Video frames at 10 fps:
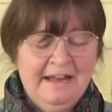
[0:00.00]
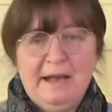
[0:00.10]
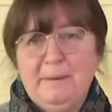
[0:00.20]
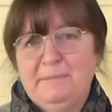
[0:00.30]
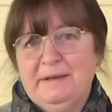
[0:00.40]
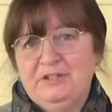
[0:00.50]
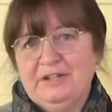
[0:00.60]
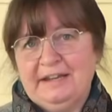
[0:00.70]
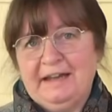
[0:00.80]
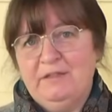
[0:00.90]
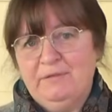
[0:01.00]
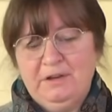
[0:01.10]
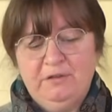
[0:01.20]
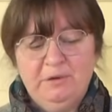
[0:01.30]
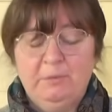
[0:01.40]
And check out the
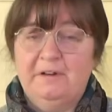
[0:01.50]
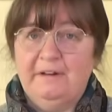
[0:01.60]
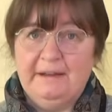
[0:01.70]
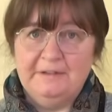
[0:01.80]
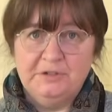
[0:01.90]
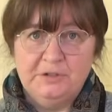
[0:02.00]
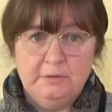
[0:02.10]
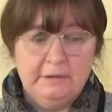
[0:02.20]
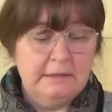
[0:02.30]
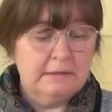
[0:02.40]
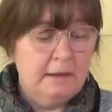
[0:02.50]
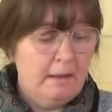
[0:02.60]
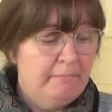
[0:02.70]
video if you want to know how to do this.